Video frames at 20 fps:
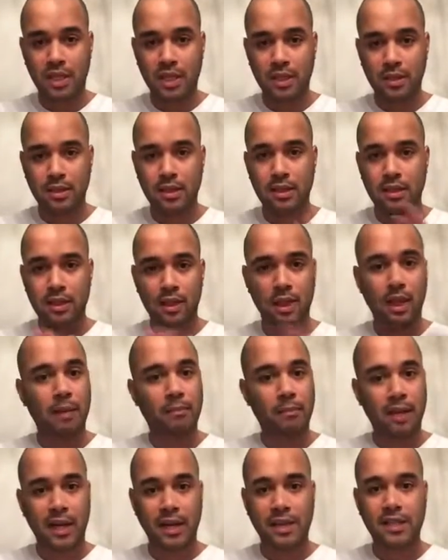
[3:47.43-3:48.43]

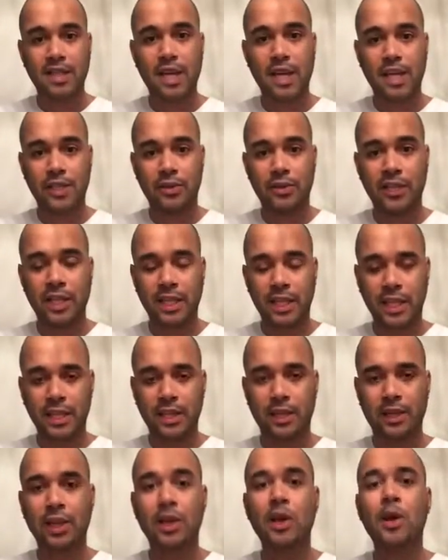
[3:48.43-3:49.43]
I'm not exaggerating
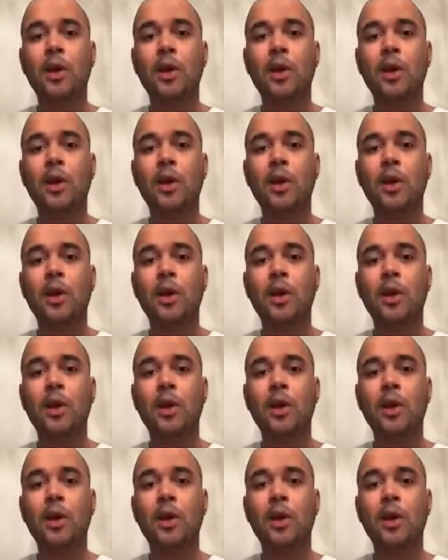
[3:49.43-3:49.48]
here.